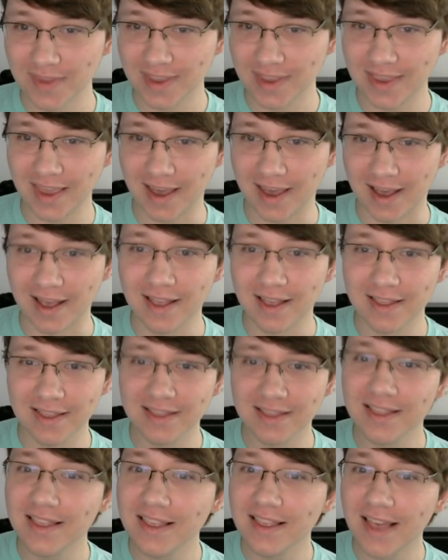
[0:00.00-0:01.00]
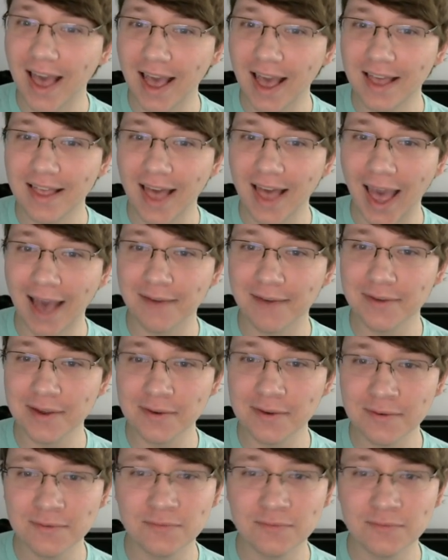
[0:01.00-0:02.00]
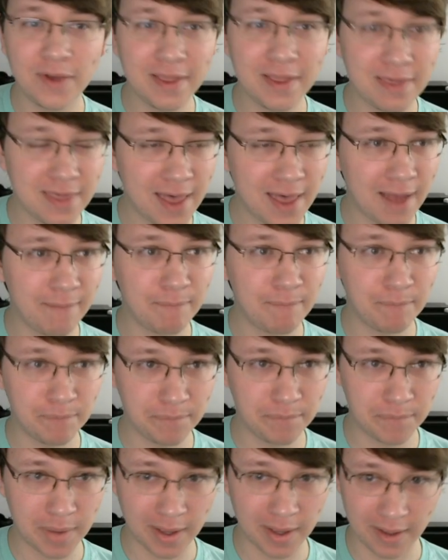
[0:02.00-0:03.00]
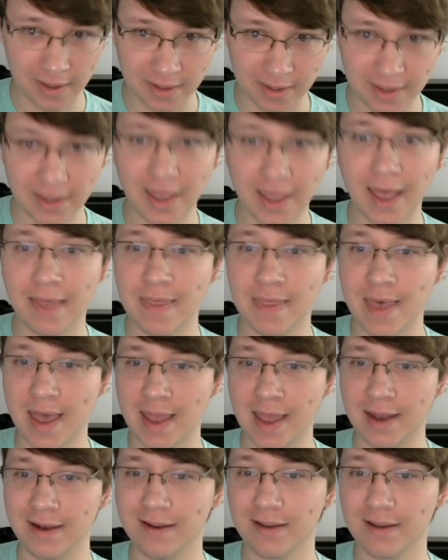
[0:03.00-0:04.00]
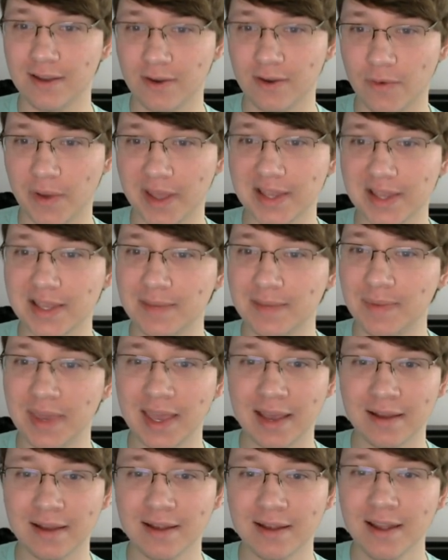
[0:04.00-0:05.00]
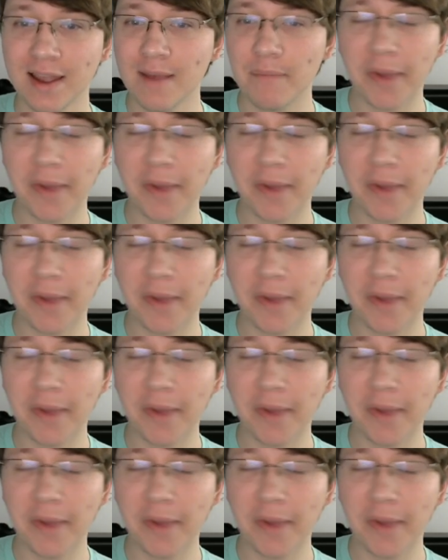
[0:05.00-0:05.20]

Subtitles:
Yeah. Having written that bug and then quickly being...